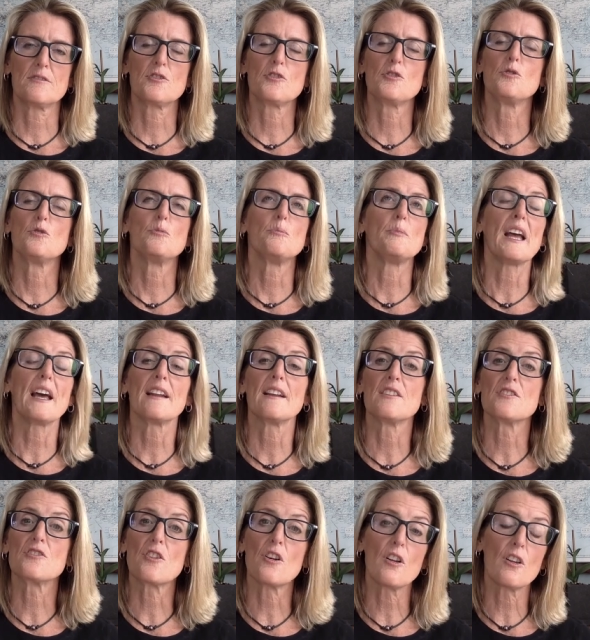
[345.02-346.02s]
to
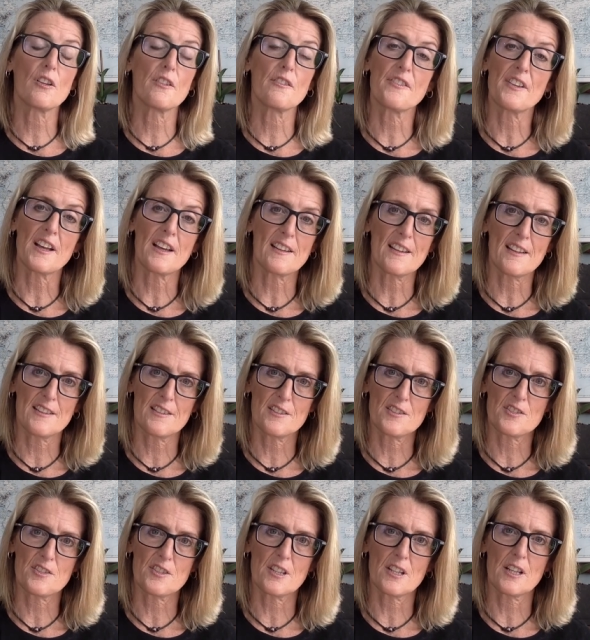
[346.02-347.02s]
manage all of that
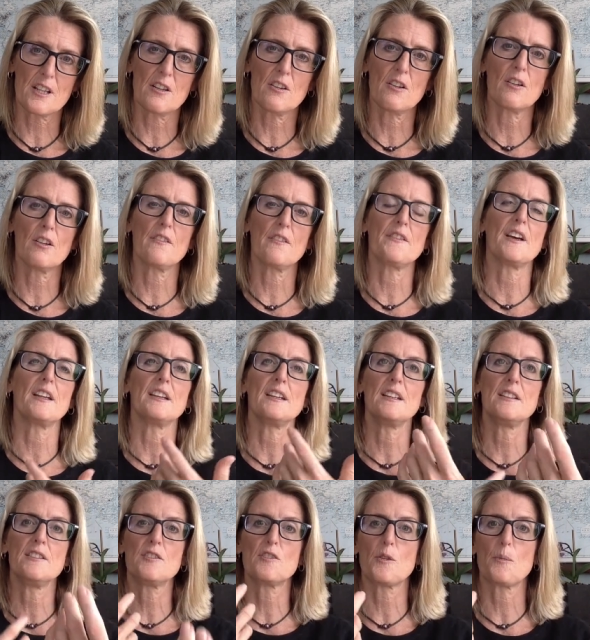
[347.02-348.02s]
energy and all of that
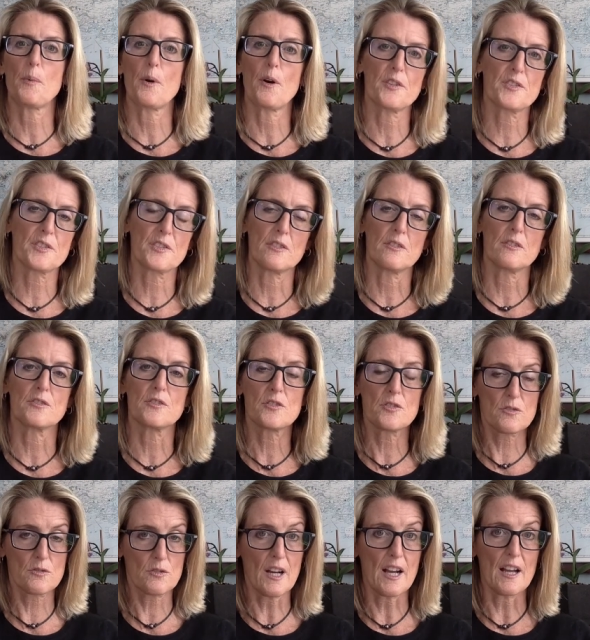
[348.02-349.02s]
interpersonal
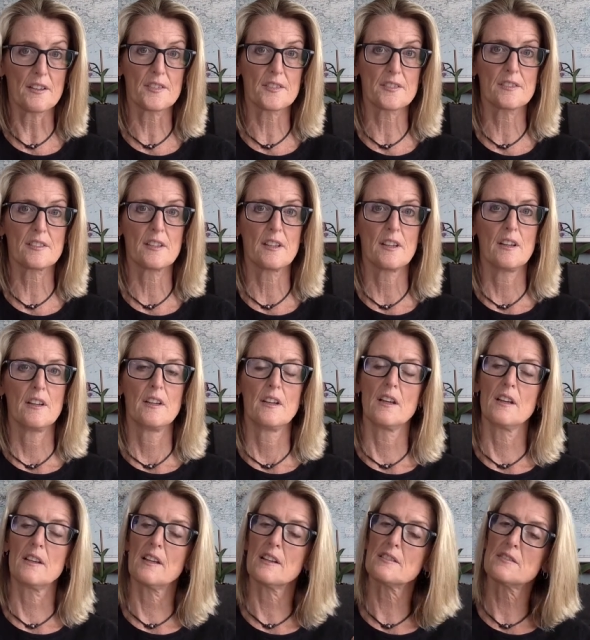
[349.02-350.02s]
stress.
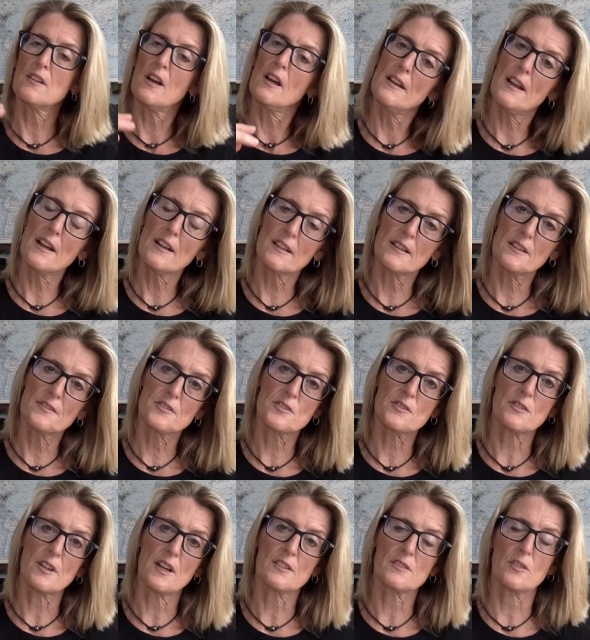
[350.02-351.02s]
And that's not negative
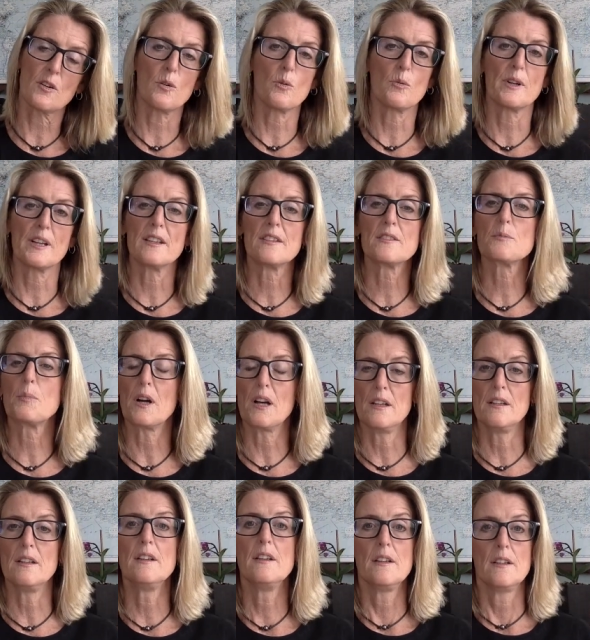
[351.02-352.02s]
stress always,
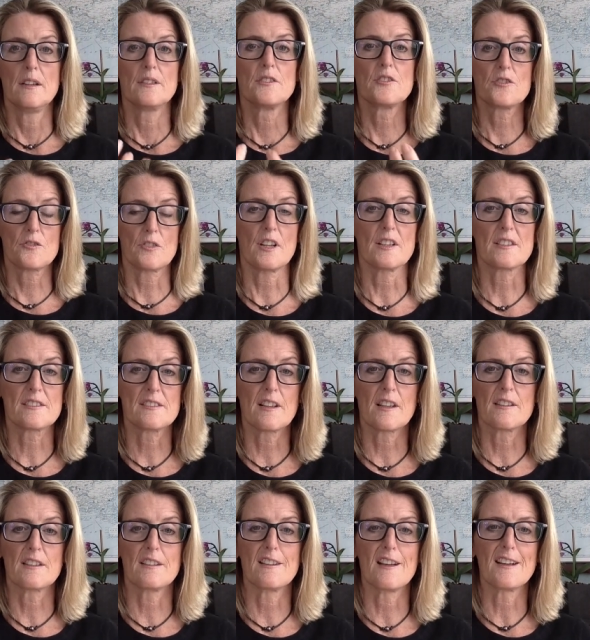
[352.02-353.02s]
but stress
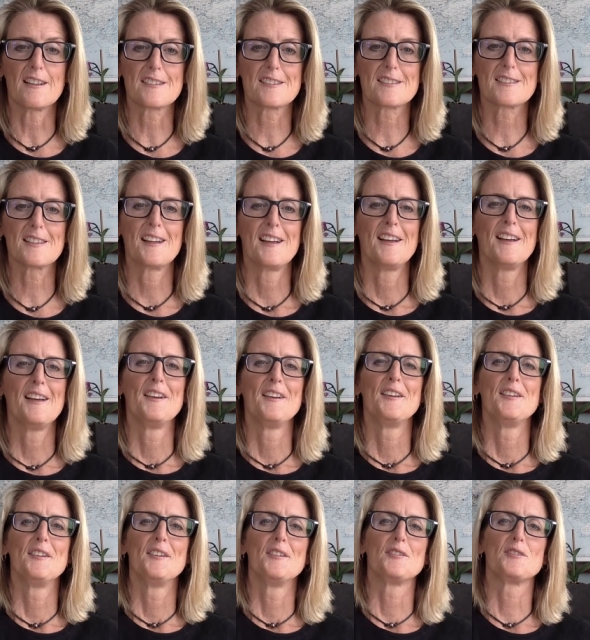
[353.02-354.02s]
nonetheless.
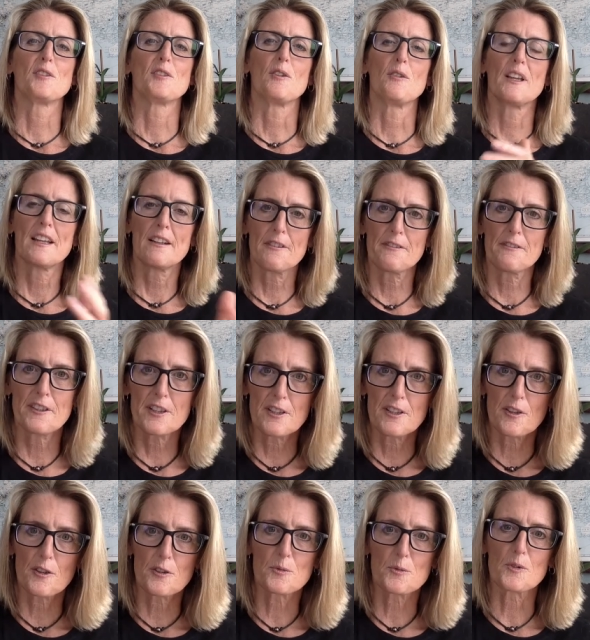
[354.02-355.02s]
So later
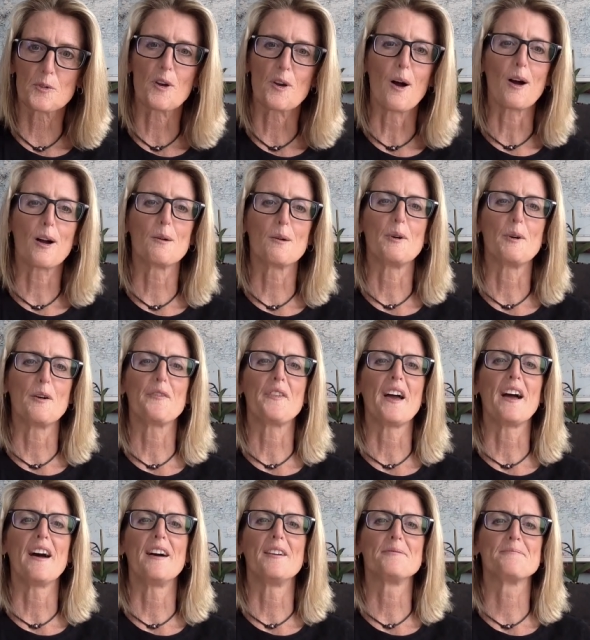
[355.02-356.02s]
videos we will talk about
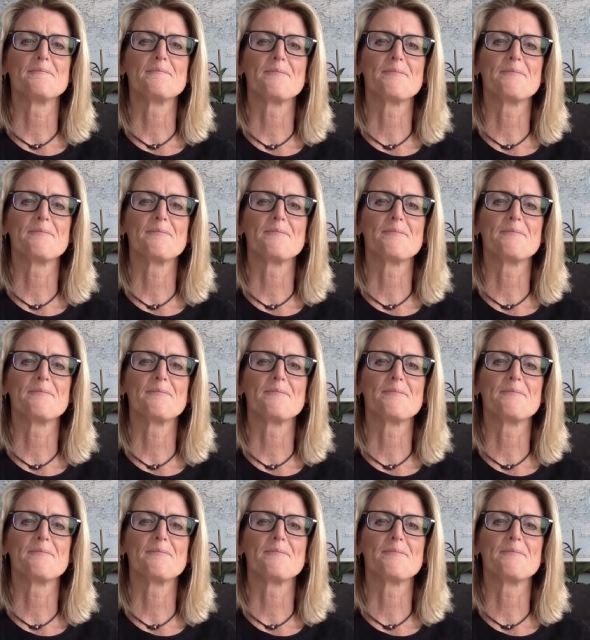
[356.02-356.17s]
that.